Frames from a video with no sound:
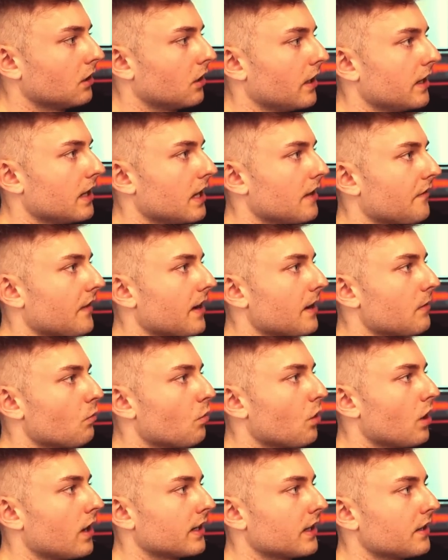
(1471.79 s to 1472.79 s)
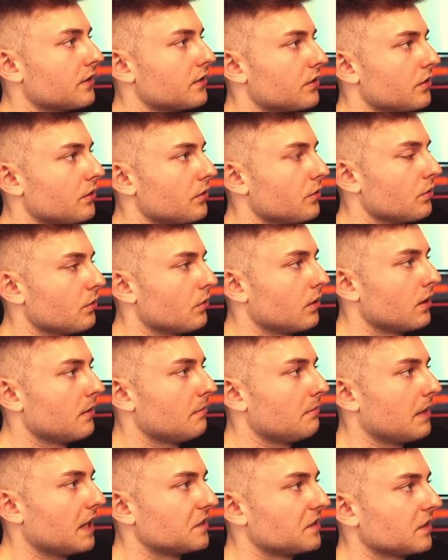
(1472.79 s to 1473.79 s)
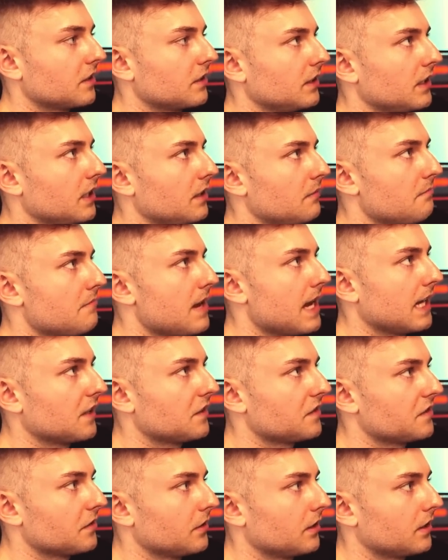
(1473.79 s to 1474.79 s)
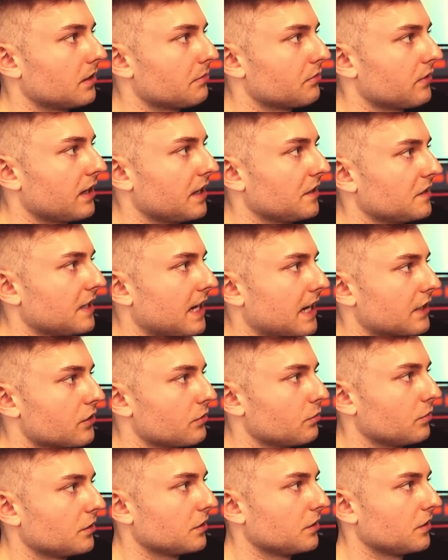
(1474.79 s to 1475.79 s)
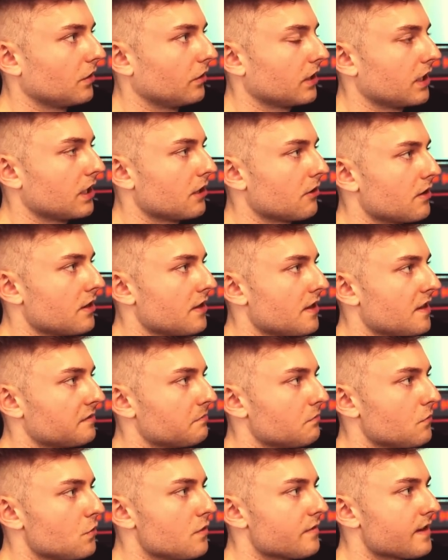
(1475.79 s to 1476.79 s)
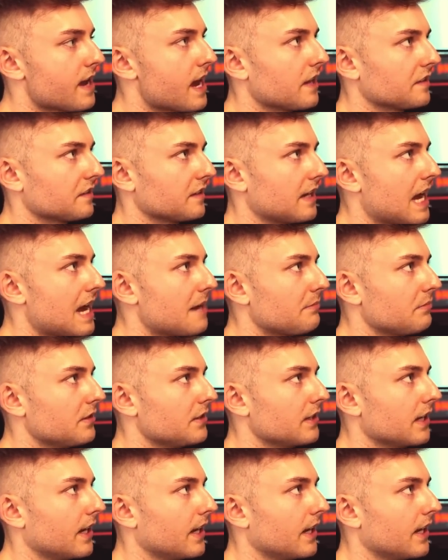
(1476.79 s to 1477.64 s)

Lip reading: All right, if I wanted to basically make it so that the price action was still here and this move hasn't happened